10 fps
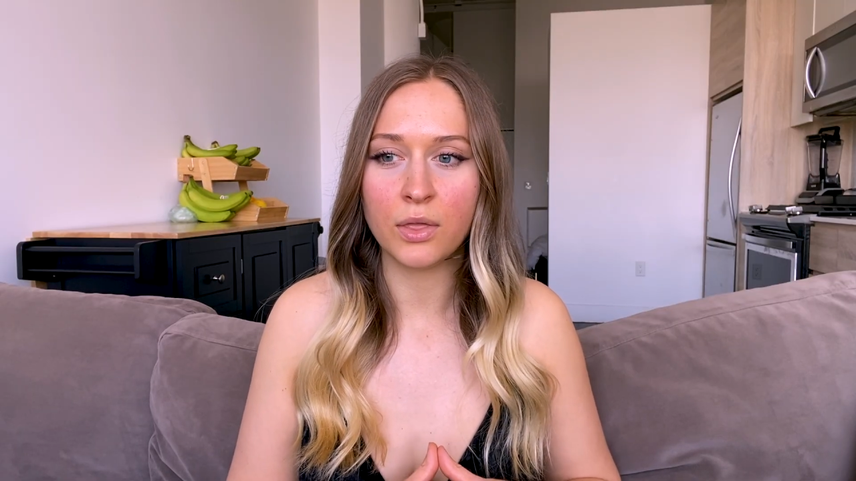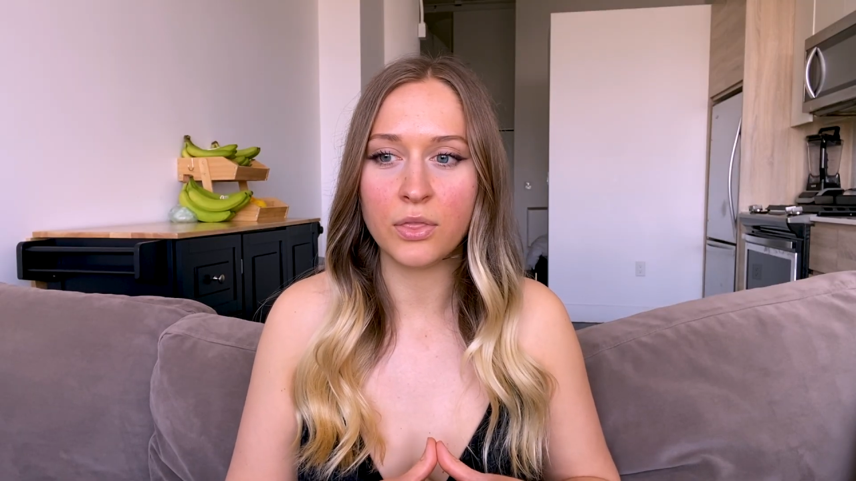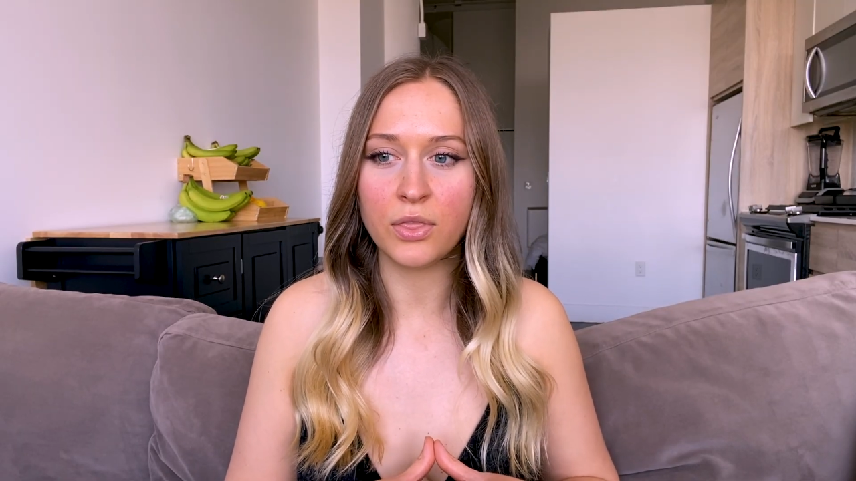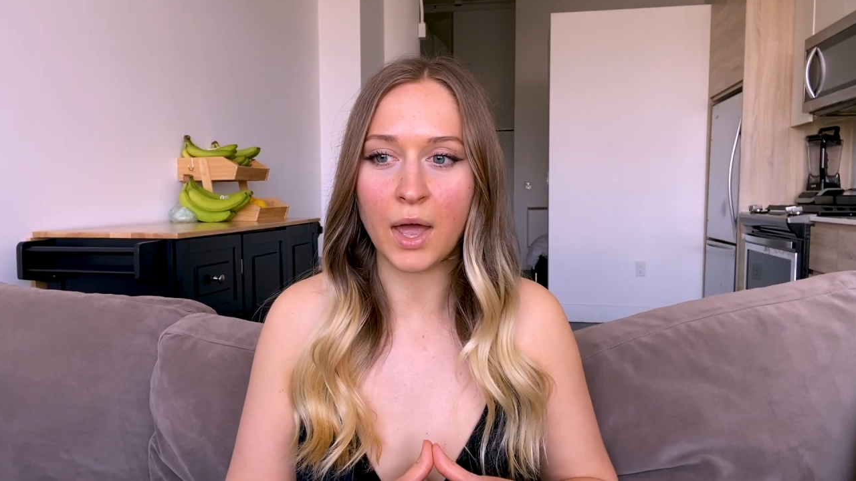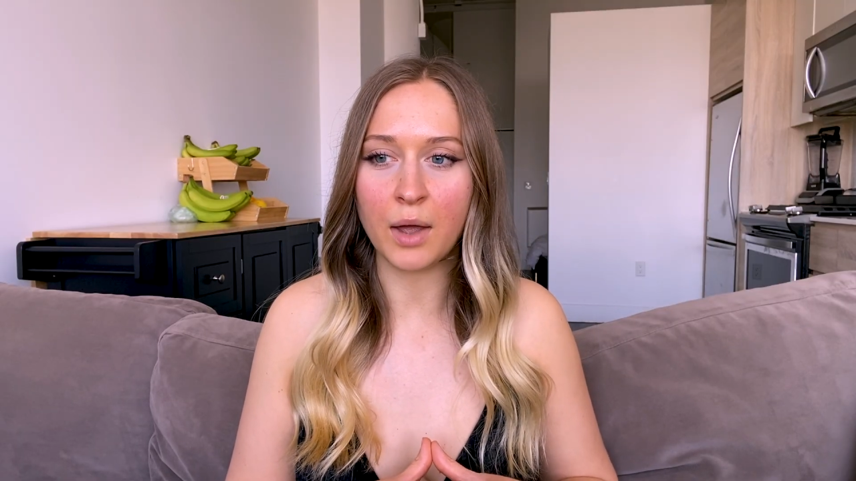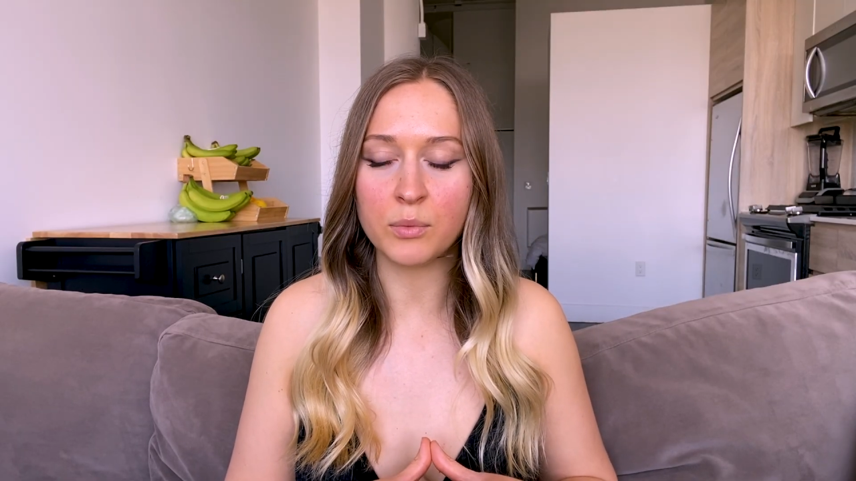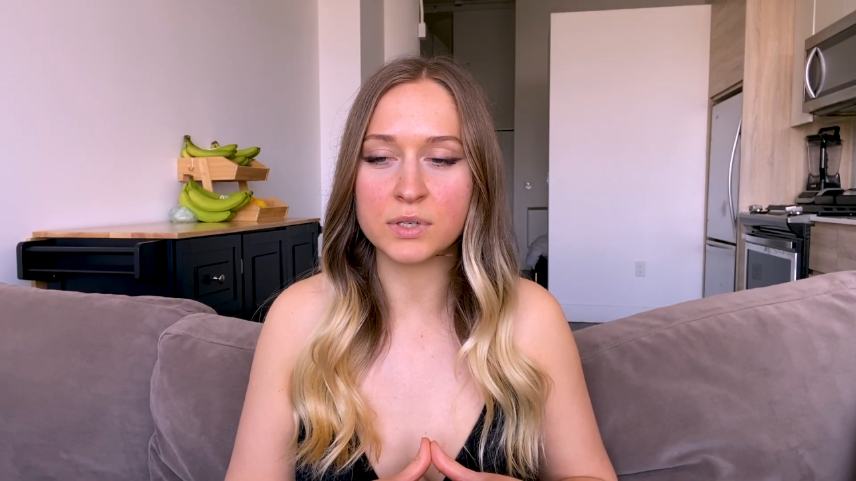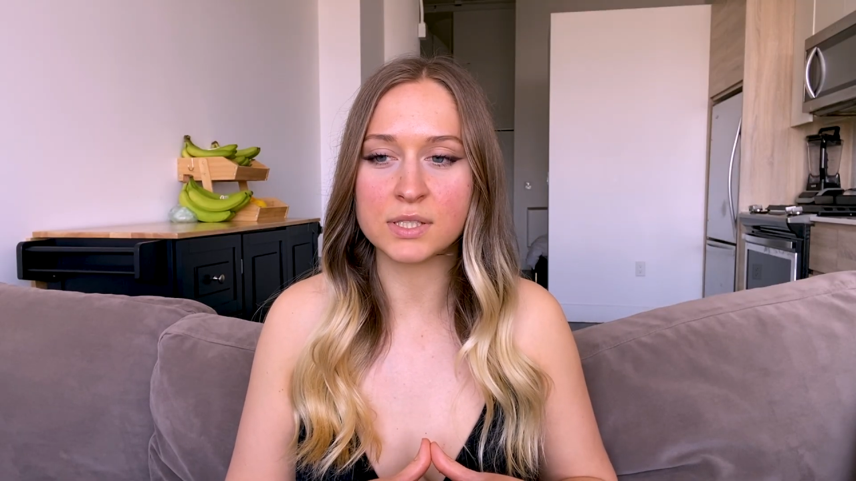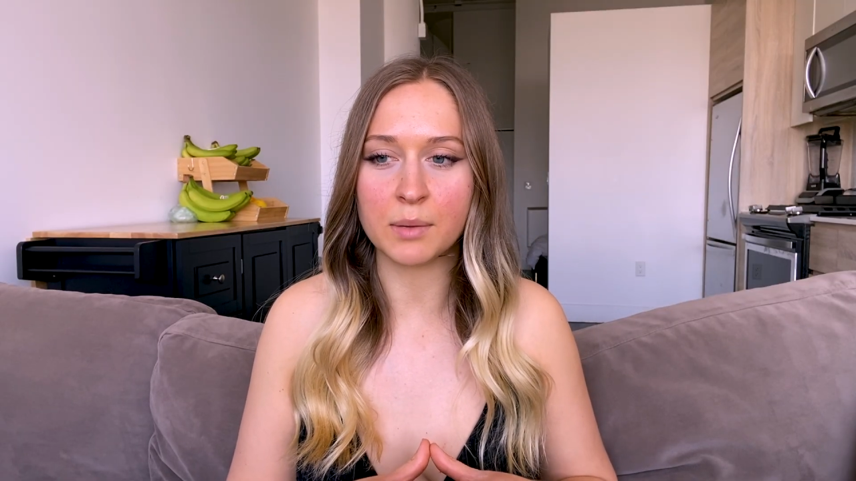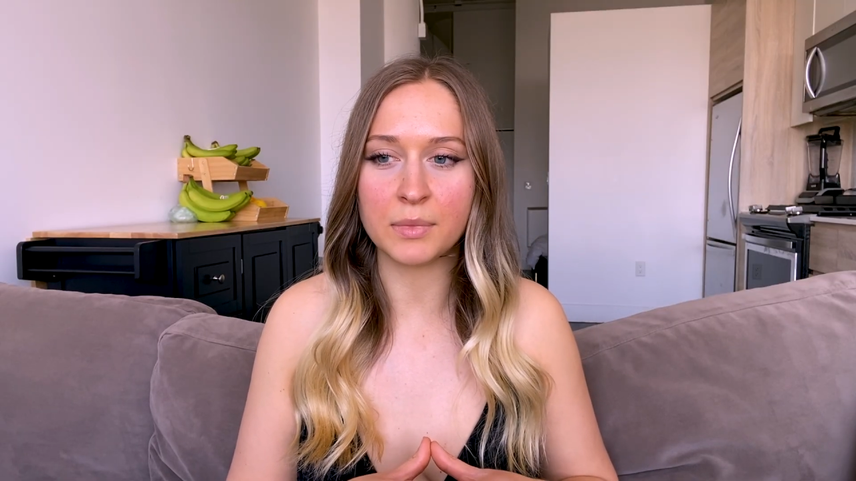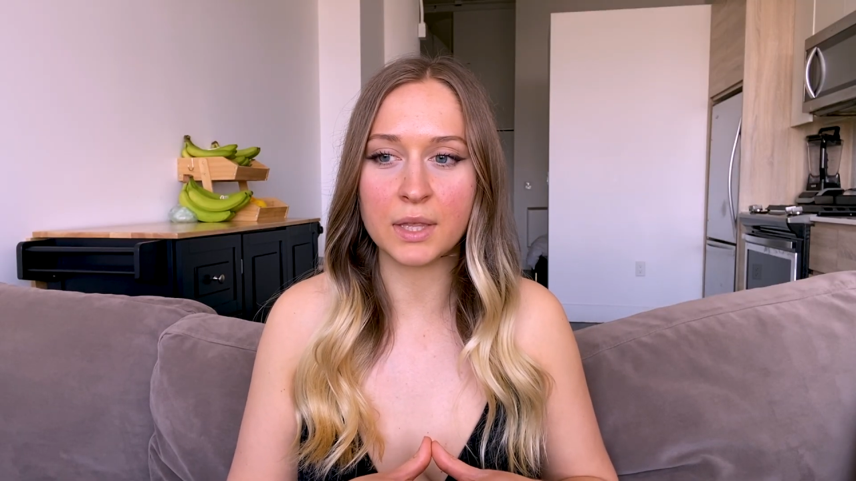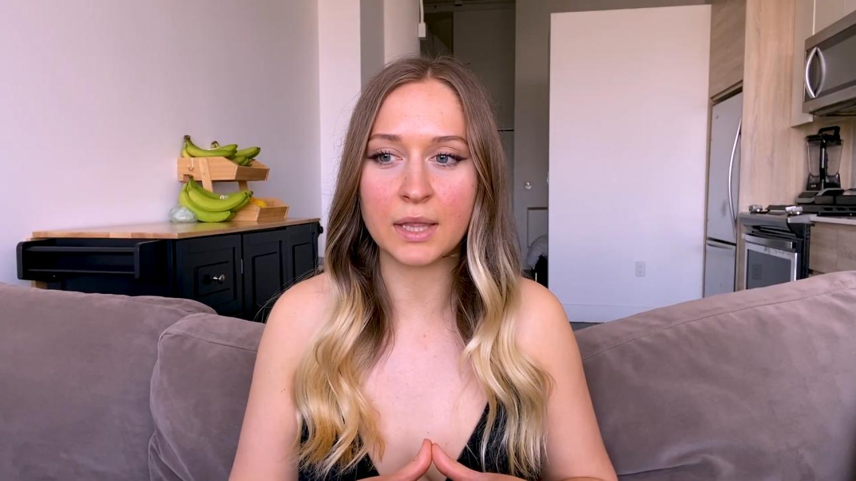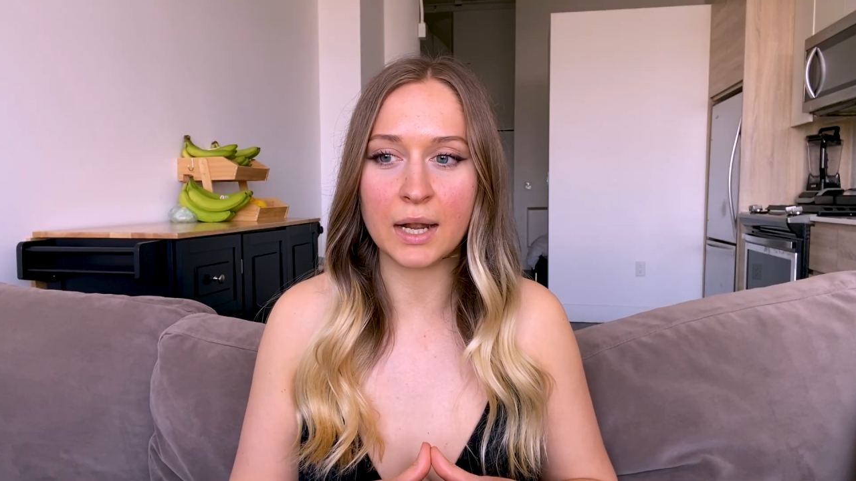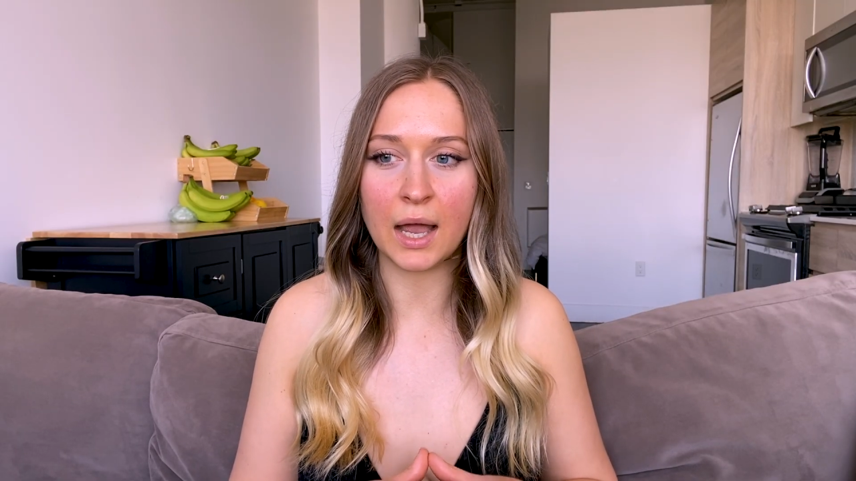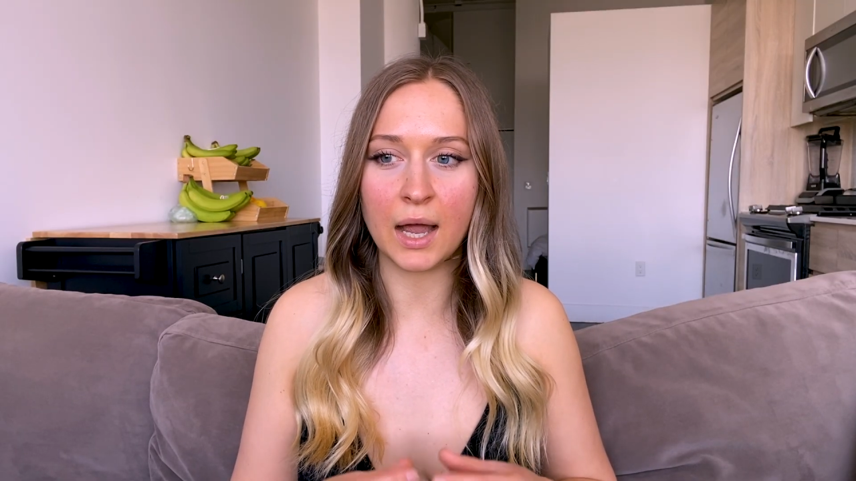that was something
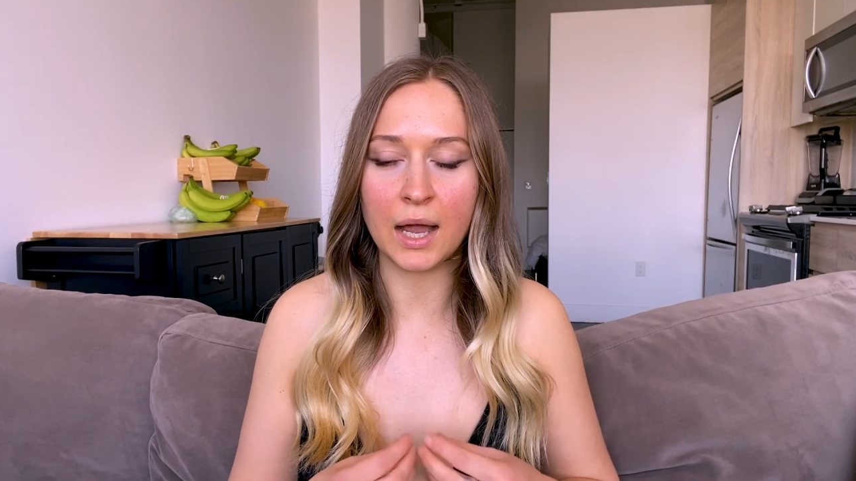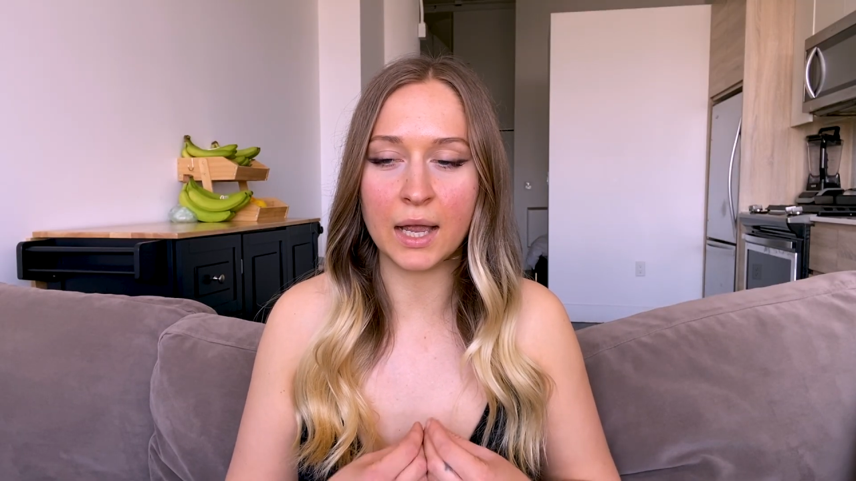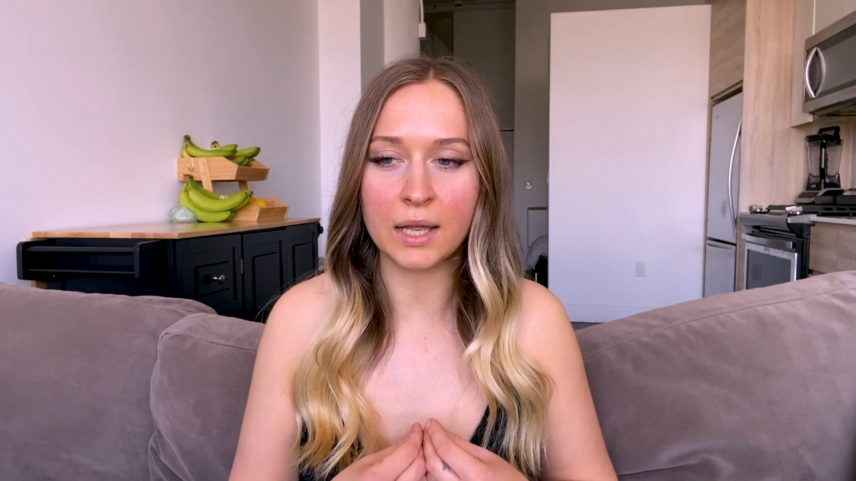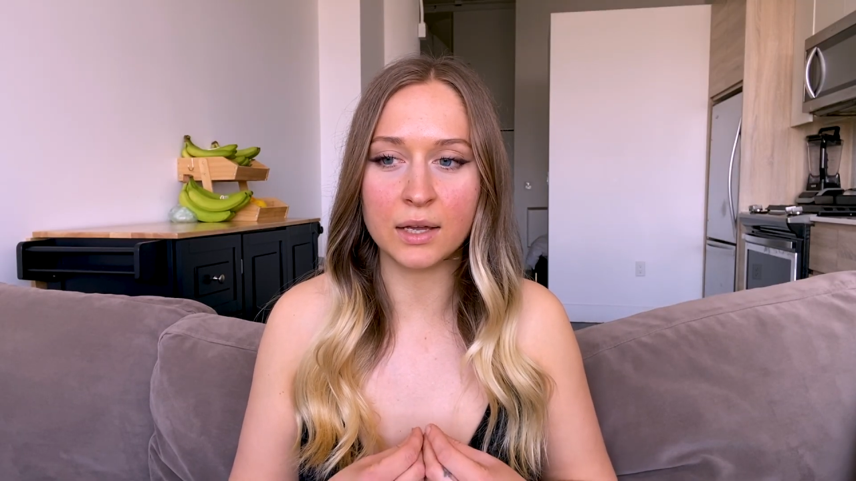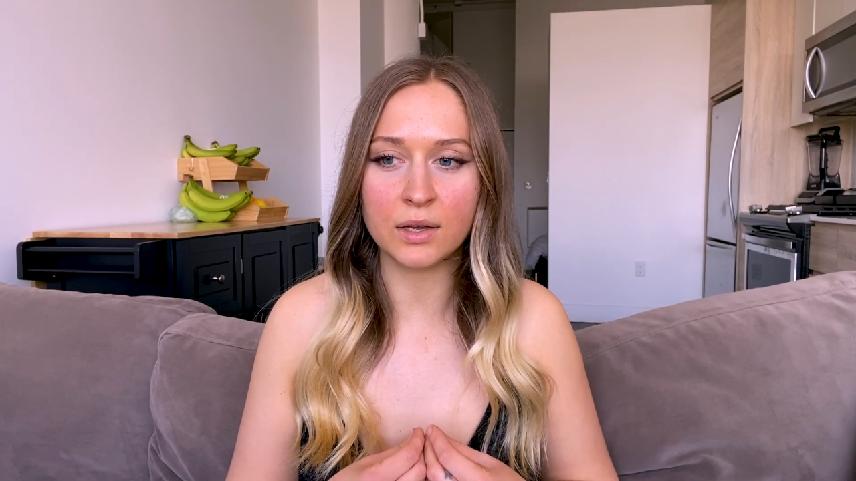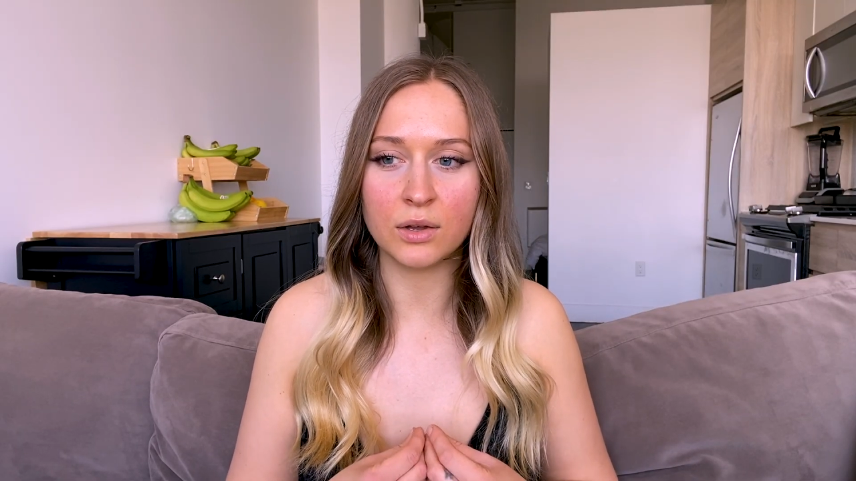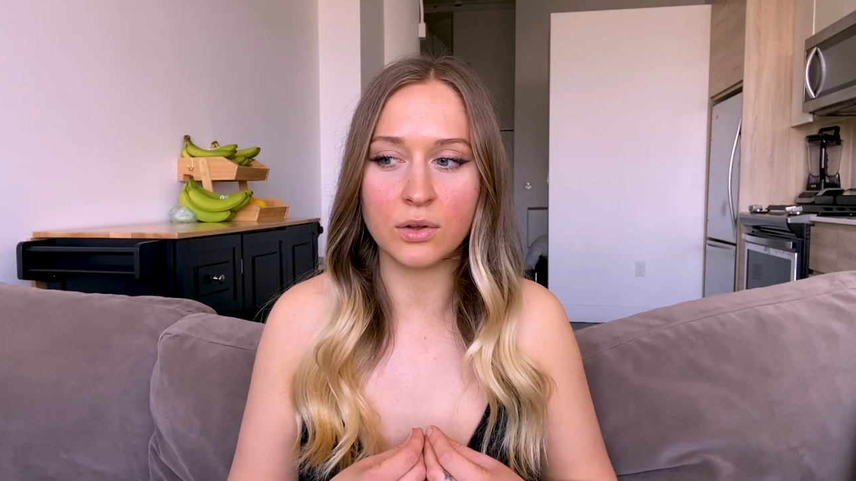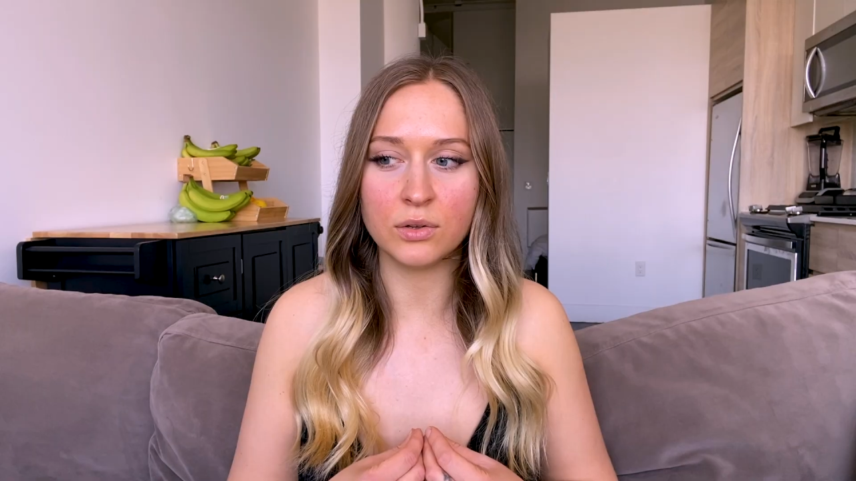that I